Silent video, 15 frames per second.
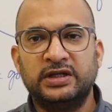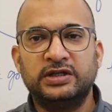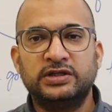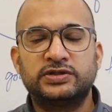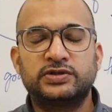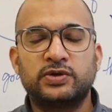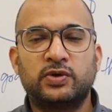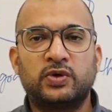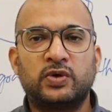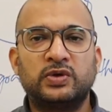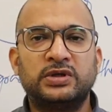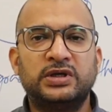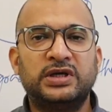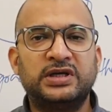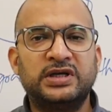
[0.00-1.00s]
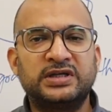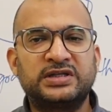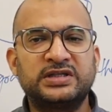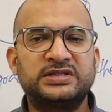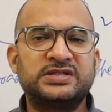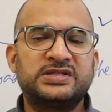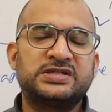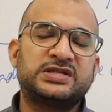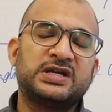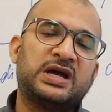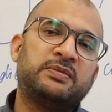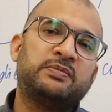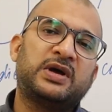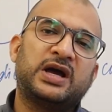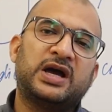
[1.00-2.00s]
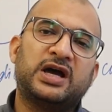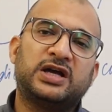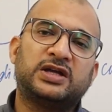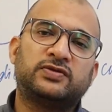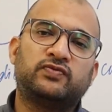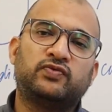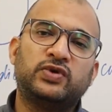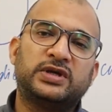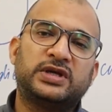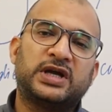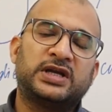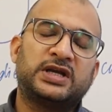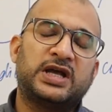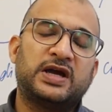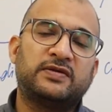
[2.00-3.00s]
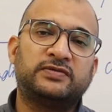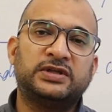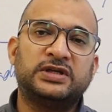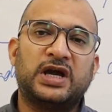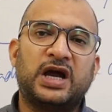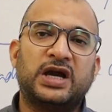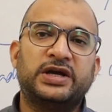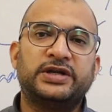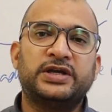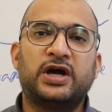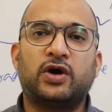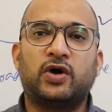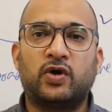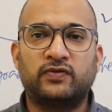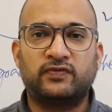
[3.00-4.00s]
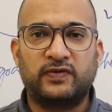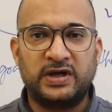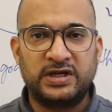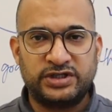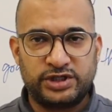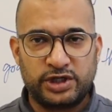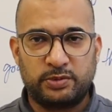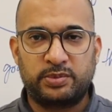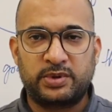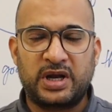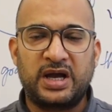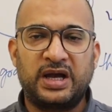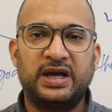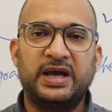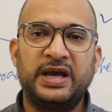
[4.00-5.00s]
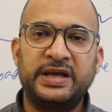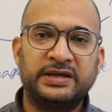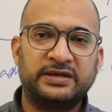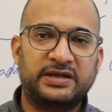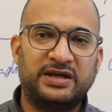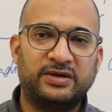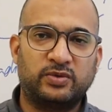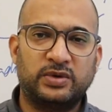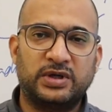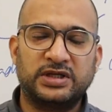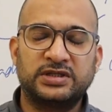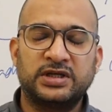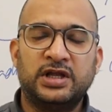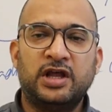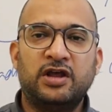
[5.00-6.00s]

So it is the same as we can have the idea of algebra and calculus.